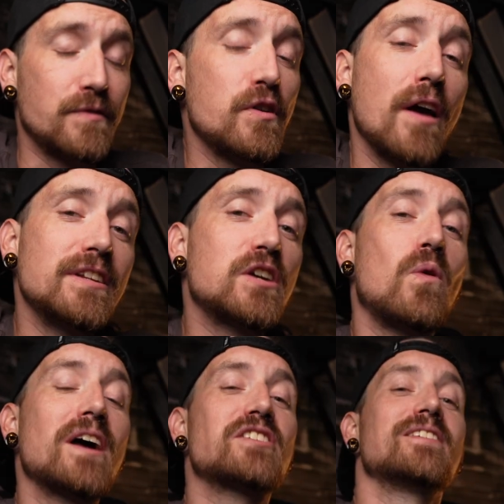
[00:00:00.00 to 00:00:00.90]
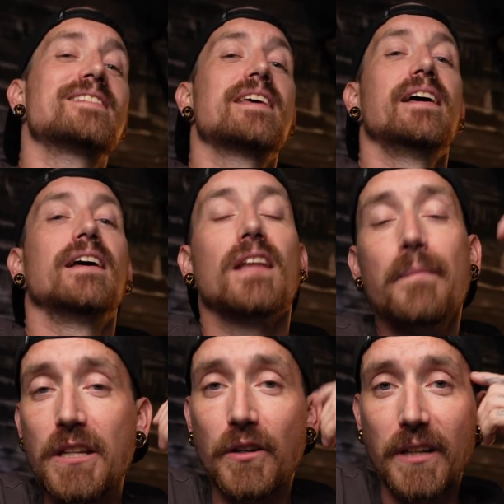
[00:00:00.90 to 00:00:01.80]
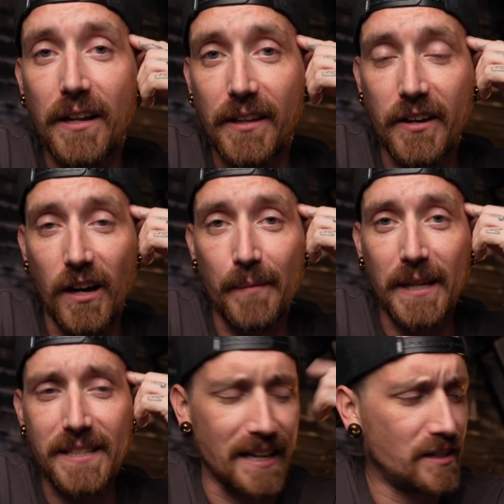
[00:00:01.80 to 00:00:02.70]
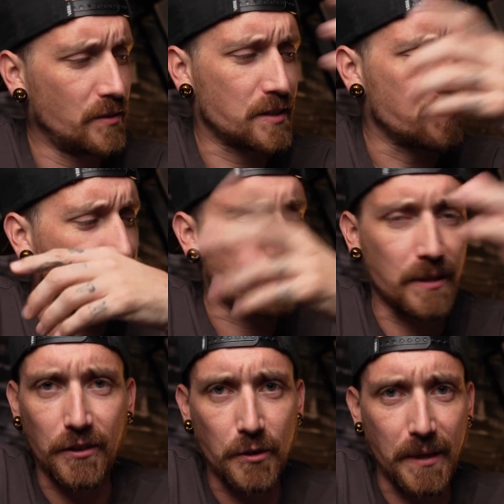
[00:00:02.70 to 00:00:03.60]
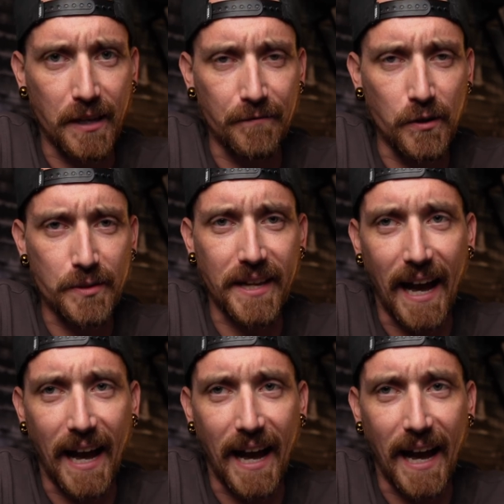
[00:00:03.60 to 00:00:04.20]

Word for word: If you have any questions, let me know down in the comments. I know this might've been a little bit confusing.